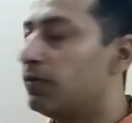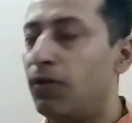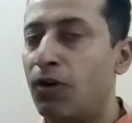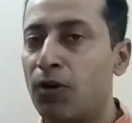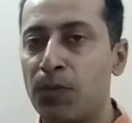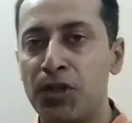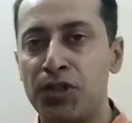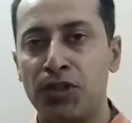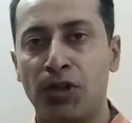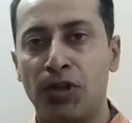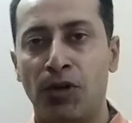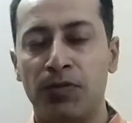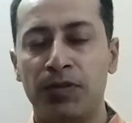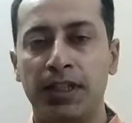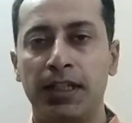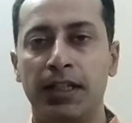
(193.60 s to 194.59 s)
formation
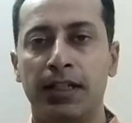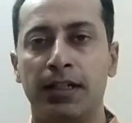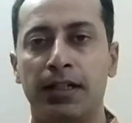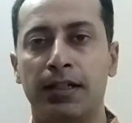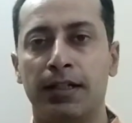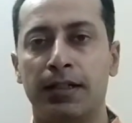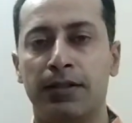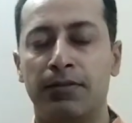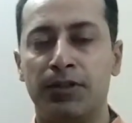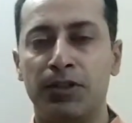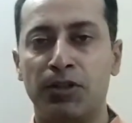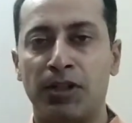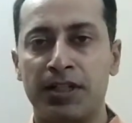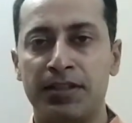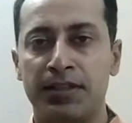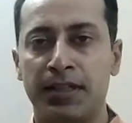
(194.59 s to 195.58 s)
of the,
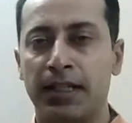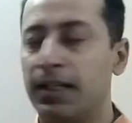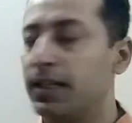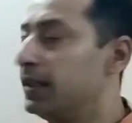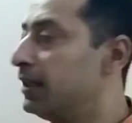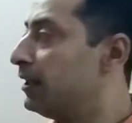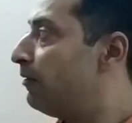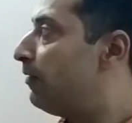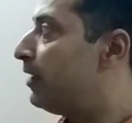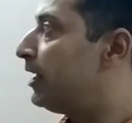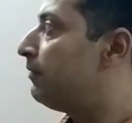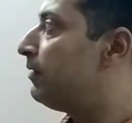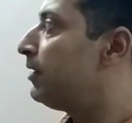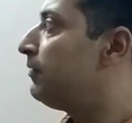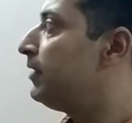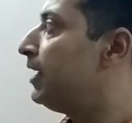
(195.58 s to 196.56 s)
you can say,
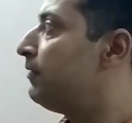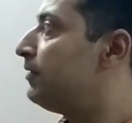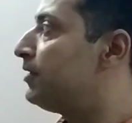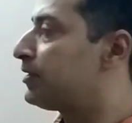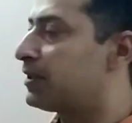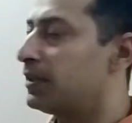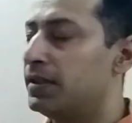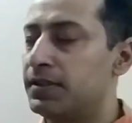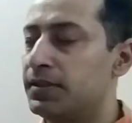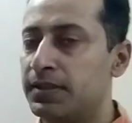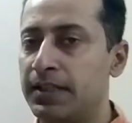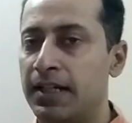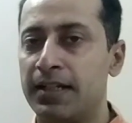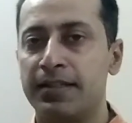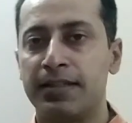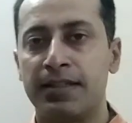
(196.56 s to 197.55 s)
whatever we have
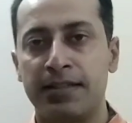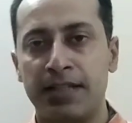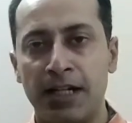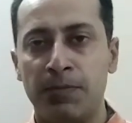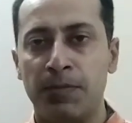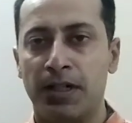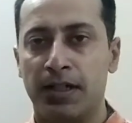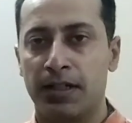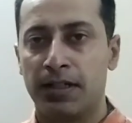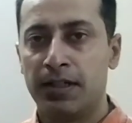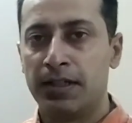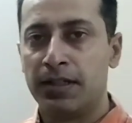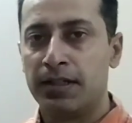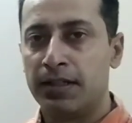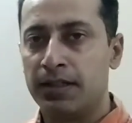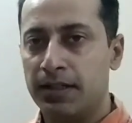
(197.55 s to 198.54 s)
discussed, that is the statement,
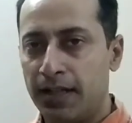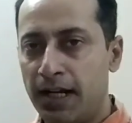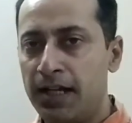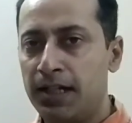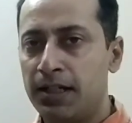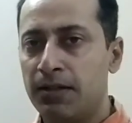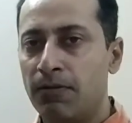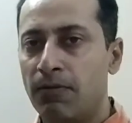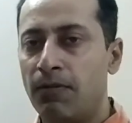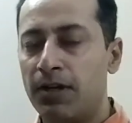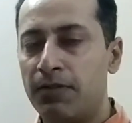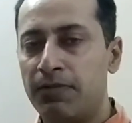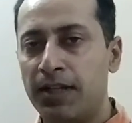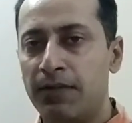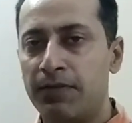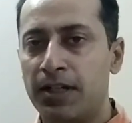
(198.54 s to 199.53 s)
right?
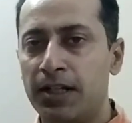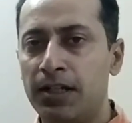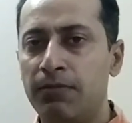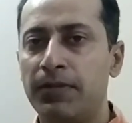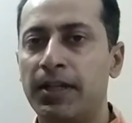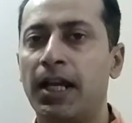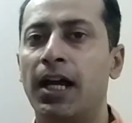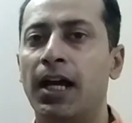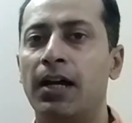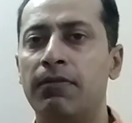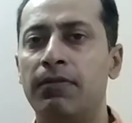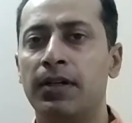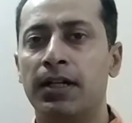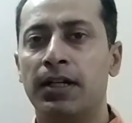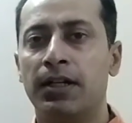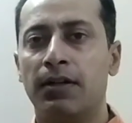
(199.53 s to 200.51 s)
What we have done, we
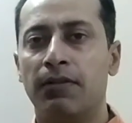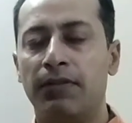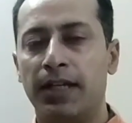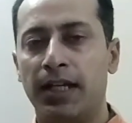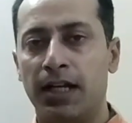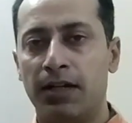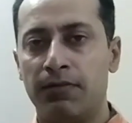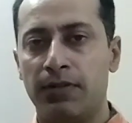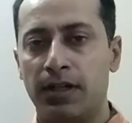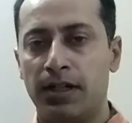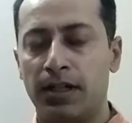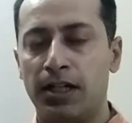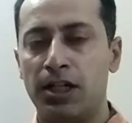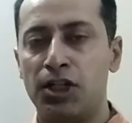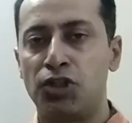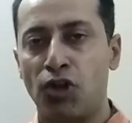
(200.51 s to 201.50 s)

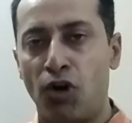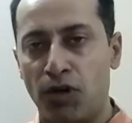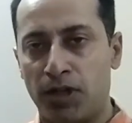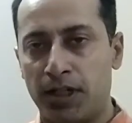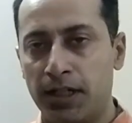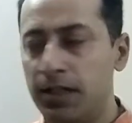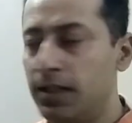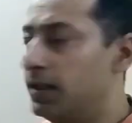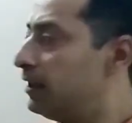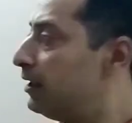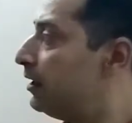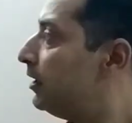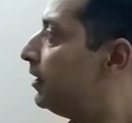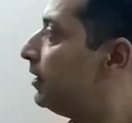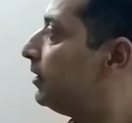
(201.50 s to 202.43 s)
have shortened